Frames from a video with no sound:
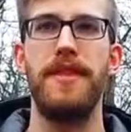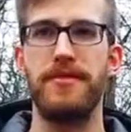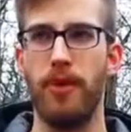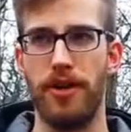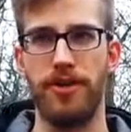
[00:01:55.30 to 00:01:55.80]
This
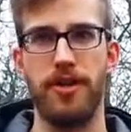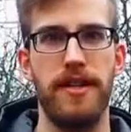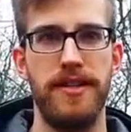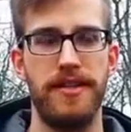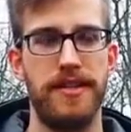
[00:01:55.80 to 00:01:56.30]
watch
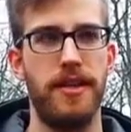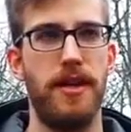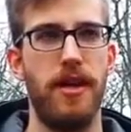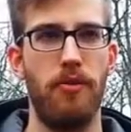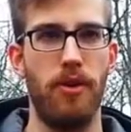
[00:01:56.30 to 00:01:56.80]
is
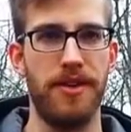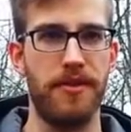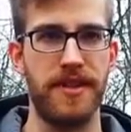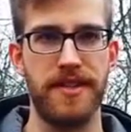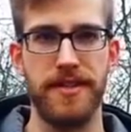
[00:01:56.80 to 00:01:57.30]
water
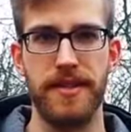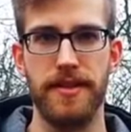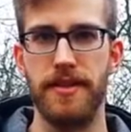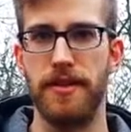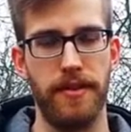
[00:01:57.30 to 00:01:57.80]

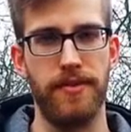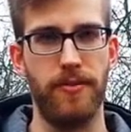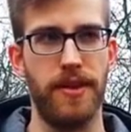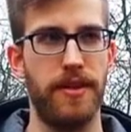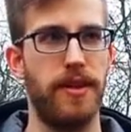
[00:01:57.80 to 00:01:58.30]
resistant
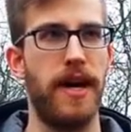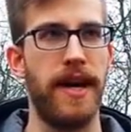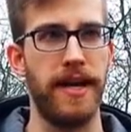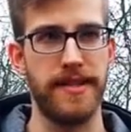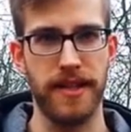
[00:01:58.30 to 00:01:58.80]
to the
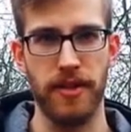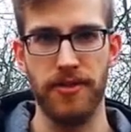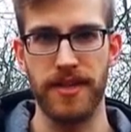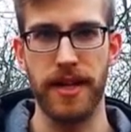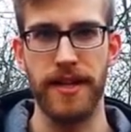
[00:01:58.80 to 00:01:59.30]
ISO
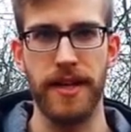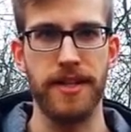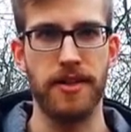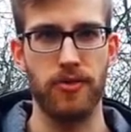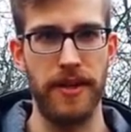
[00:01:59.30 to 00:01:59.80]
standard
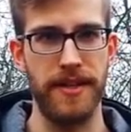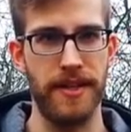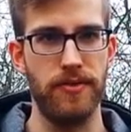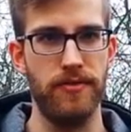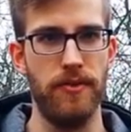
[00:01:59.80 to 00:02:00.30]

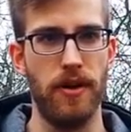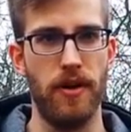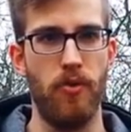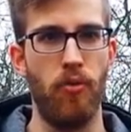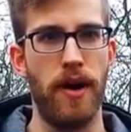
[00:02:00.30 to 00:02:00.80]

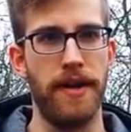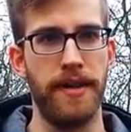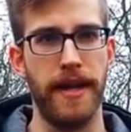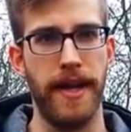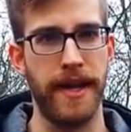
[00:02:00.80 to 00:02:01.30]

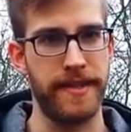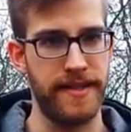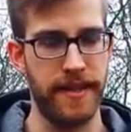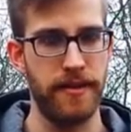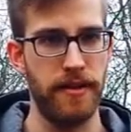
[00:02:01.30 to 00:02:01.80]

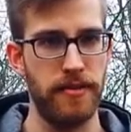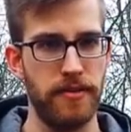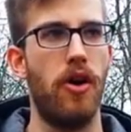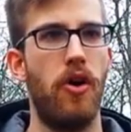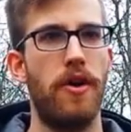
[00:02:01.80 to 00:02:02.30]
22180
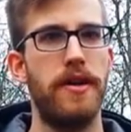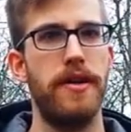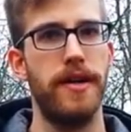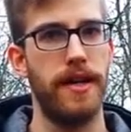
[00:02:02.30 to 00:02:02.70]
or